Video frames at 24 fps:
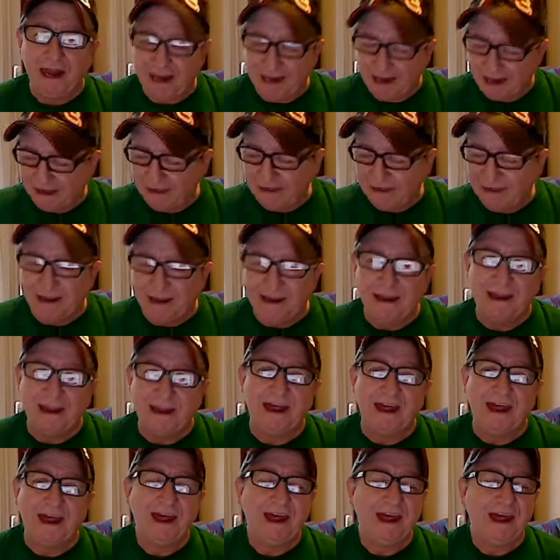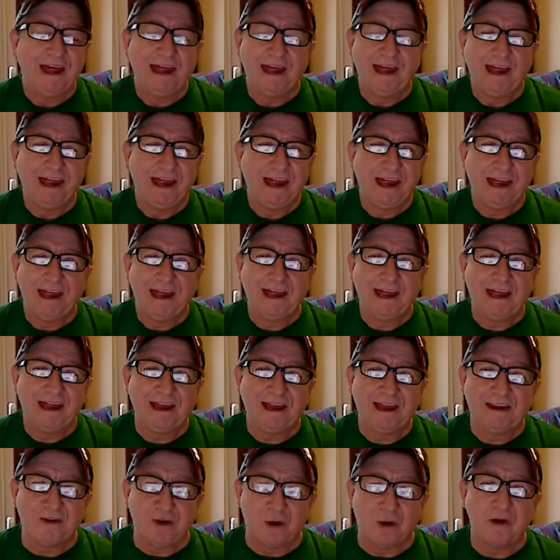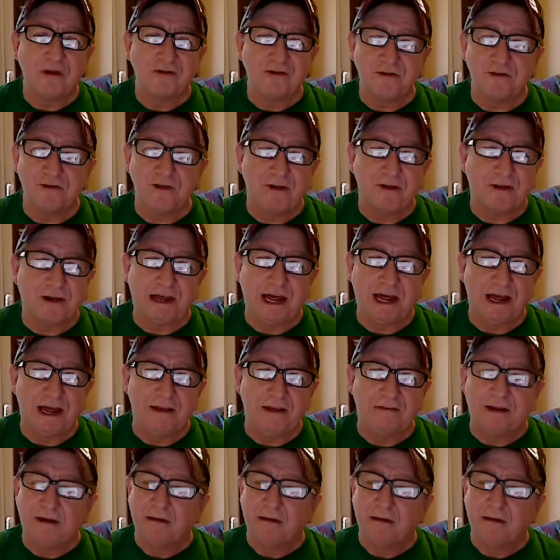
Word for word: how they can torture their kids.